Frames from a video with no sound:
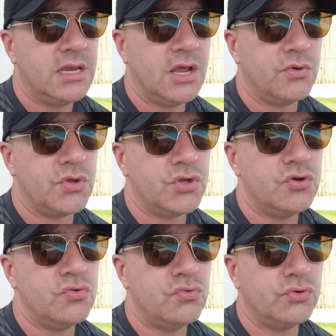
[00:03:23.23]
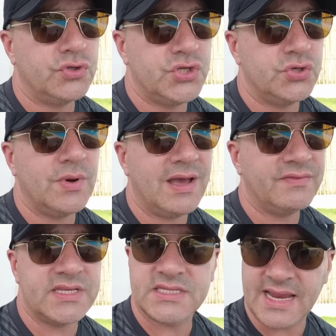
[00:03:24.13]
Now you do
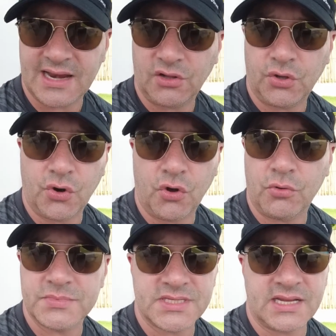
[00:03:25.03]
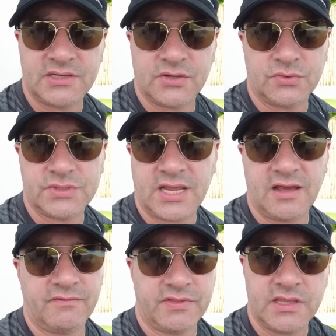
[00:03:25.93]
have these standalone homes that don't
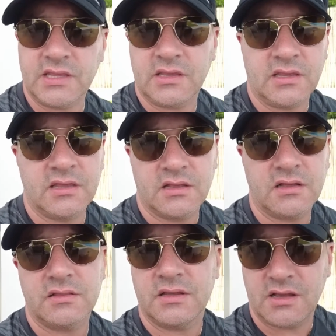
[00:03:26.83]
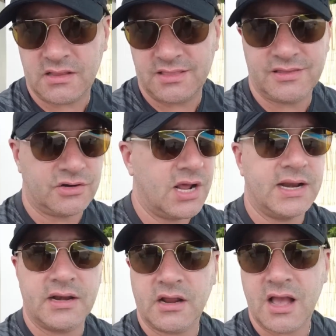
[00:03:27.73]
have they're
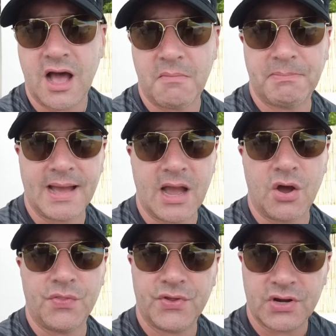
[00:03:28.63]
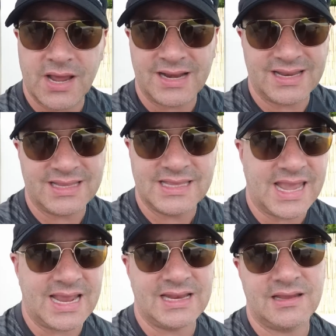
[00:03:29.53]
not in a compound, they're not
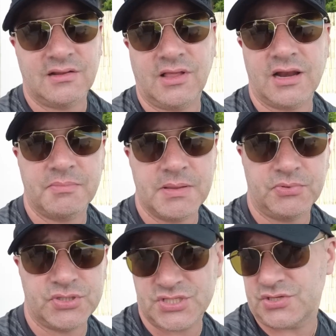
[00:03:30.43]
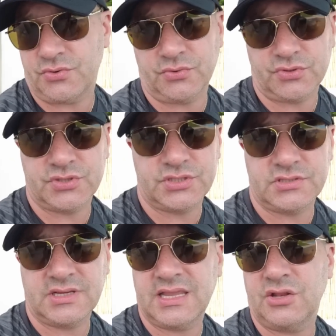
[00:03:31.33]
gated. A lot of people just don't
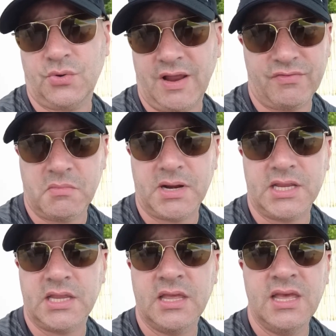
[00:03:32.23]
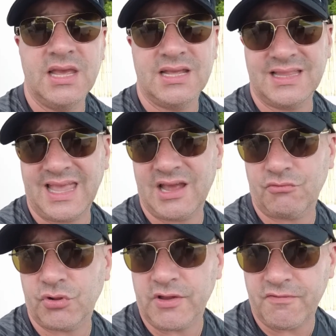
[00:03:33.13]
have the money, and they
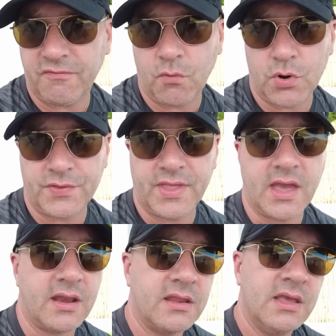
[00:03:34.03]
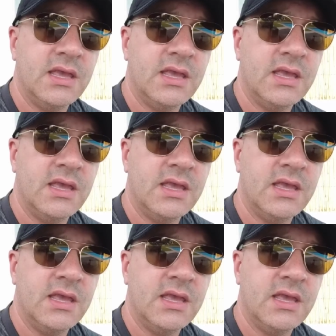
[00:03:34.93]
can't really afford that.